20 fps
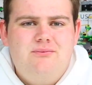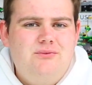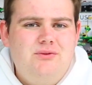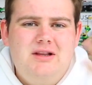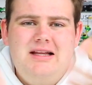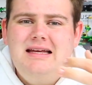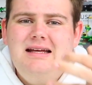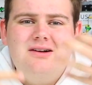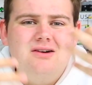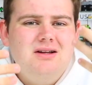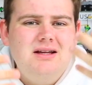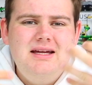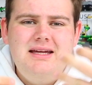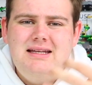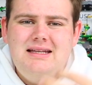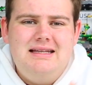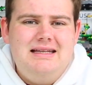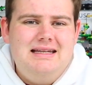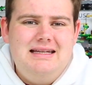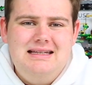literally
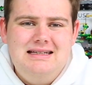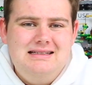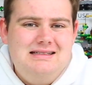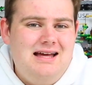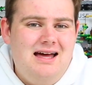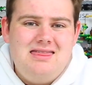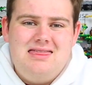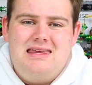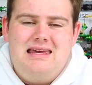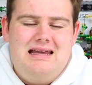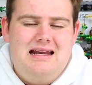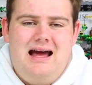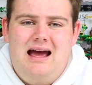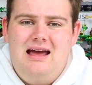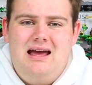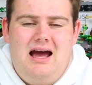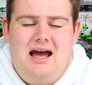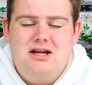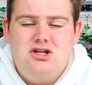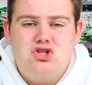nothing.
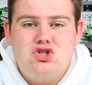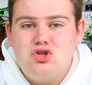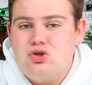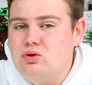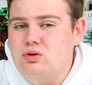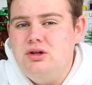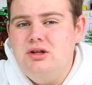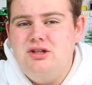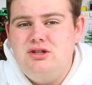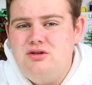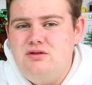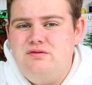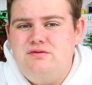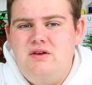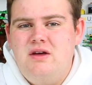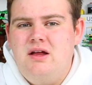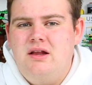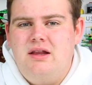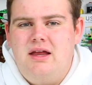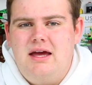I, I truly do
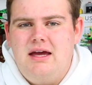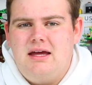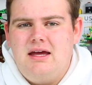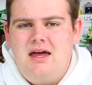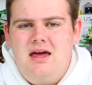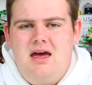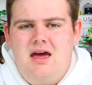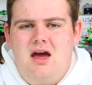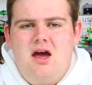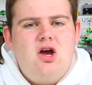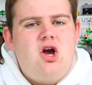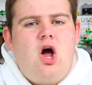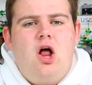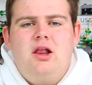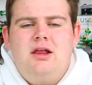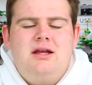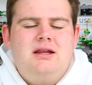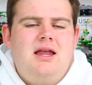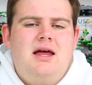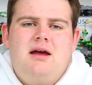feel like
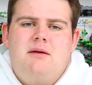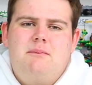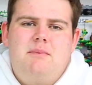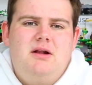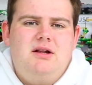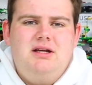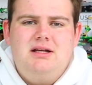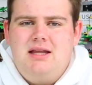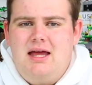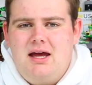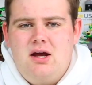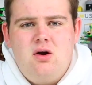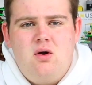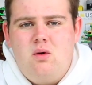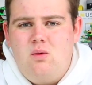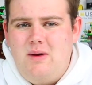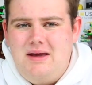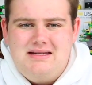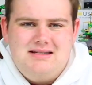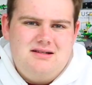calling like building Lego
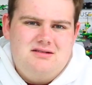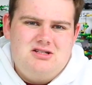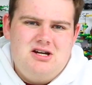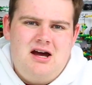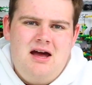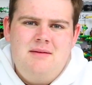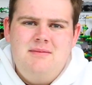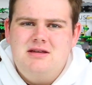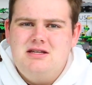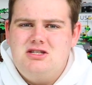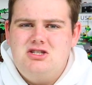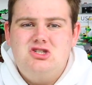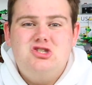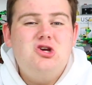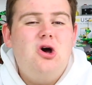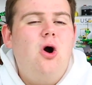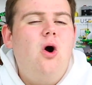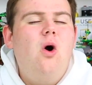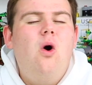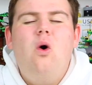a waste of time is
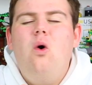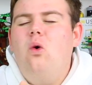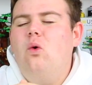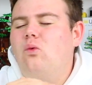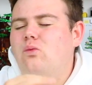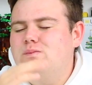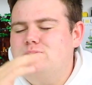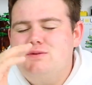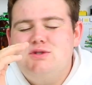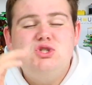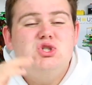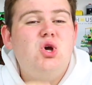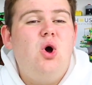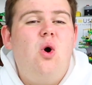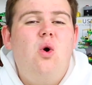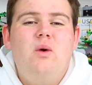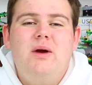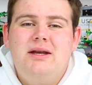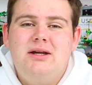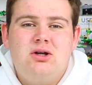so,
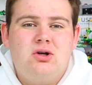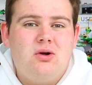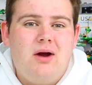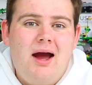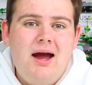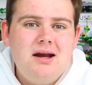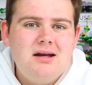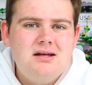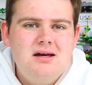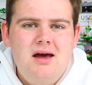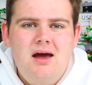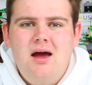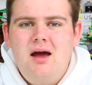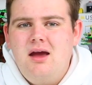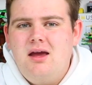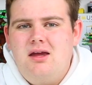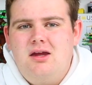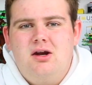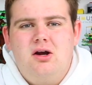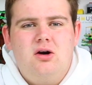so incorrect.
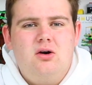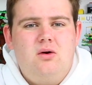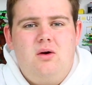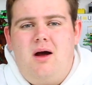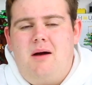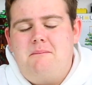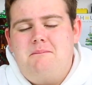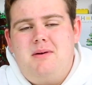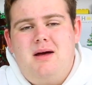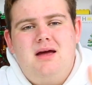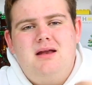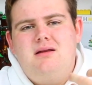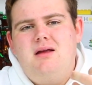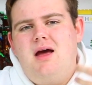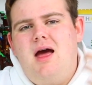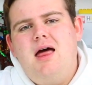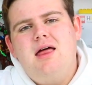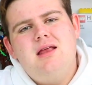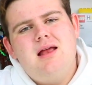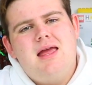You know, but
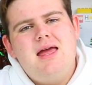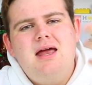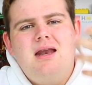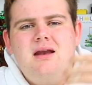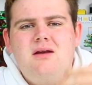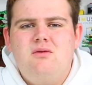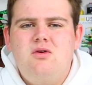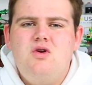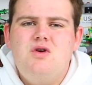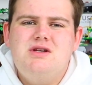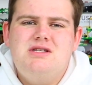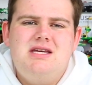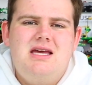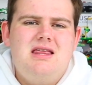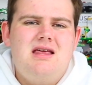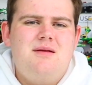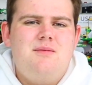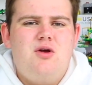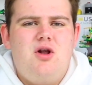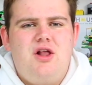uh, again, you could say
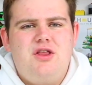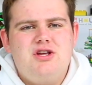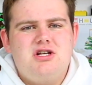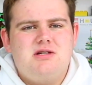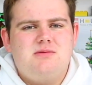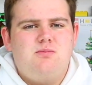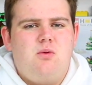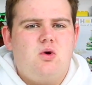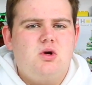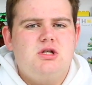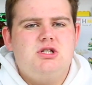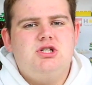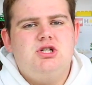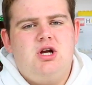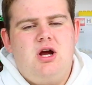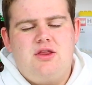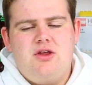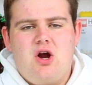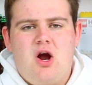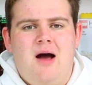that about other sports
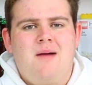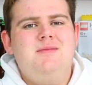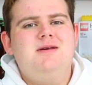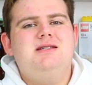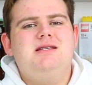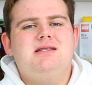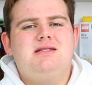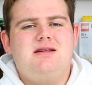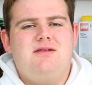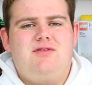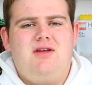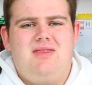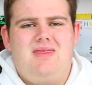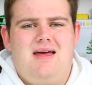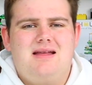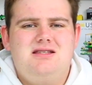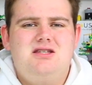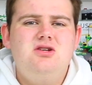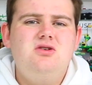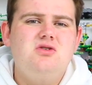or other hobbies and stuff like
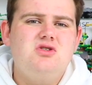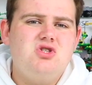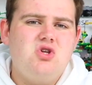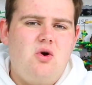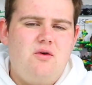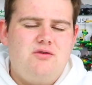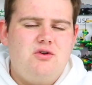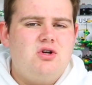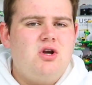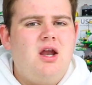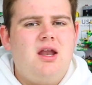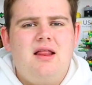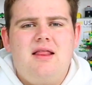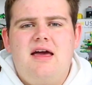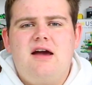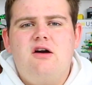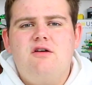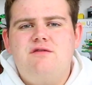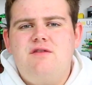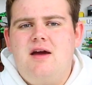that too. So if you're not a
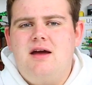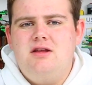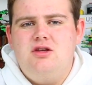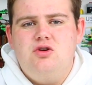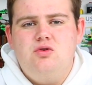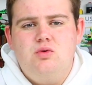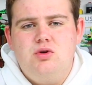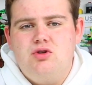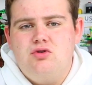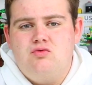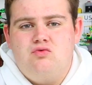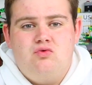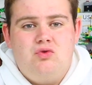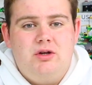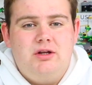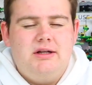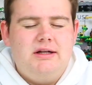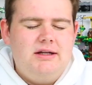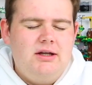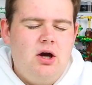Lego fan, you wouldn't
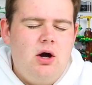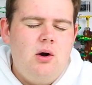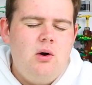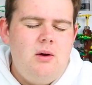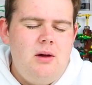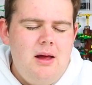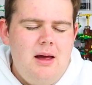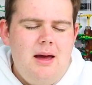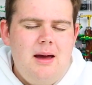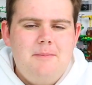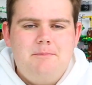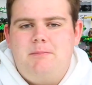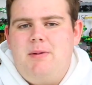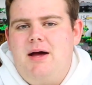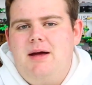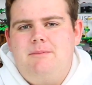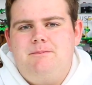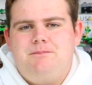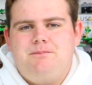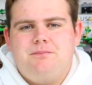really know.
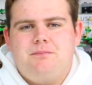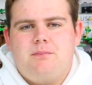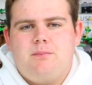But